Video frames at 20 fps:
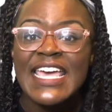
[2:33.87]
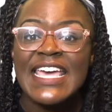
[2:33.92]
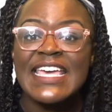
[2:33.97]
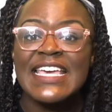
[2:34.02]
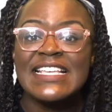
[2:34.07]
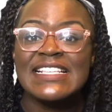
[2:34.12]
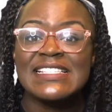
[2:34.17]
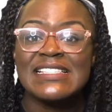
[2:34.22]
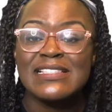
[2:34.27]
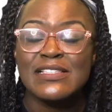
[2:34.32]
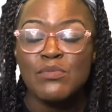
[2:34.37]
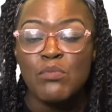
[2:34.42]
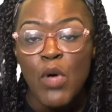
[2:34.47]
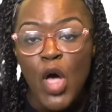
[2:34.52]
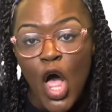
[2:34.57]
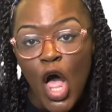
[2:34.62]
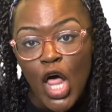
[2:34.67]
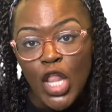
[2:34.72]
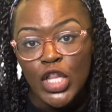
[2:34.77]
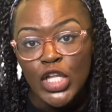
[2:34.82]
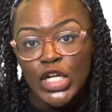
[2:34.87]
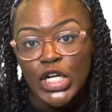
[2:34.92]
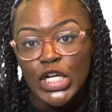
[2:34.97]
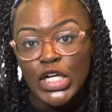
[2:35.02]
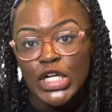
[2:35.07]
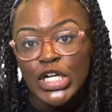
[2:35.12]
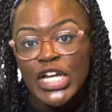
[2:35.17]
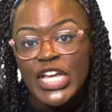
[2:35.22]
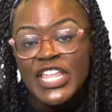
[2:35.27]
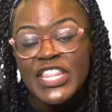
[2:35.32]
is
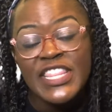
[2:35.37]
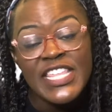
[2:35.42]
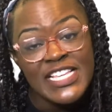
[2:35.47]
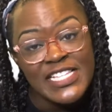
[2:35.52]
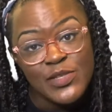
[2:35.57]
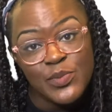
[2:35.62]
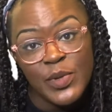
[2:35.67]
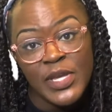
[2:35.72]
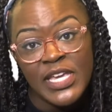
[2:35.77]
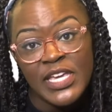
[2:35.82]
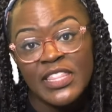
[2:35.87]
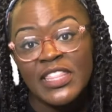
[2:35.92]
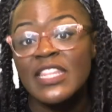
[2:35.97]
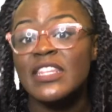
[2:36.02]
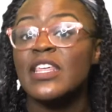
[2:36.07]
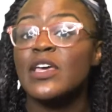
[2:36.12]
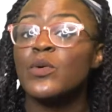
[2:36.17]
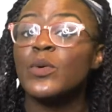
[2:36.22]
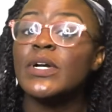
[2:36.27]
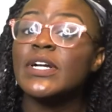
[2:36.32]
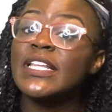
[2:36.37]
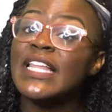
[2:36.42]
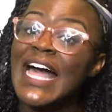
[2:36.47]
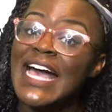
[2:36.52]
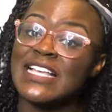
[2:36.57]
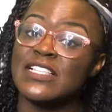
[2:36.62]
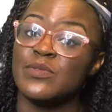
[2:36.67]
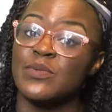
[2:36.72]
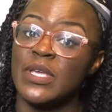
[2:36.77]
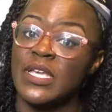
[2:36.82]
smaller this week than they were
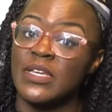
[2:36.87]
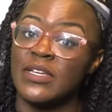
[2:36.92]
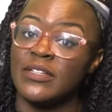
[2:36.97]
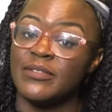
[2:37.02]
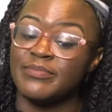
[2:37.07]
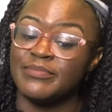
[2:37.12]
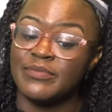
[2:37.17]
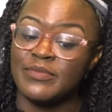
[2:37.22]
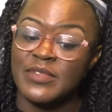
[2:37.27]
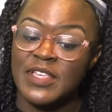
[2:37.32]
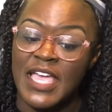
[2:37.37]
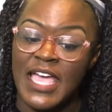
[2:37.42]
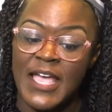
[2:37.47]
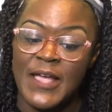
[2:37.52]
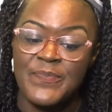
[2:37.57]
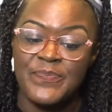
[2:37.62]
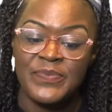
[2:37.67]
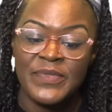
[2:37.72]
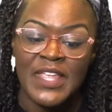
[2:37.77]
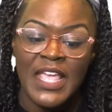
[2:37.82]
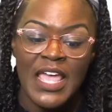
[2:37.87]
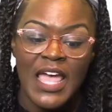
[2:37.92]
last week, okay?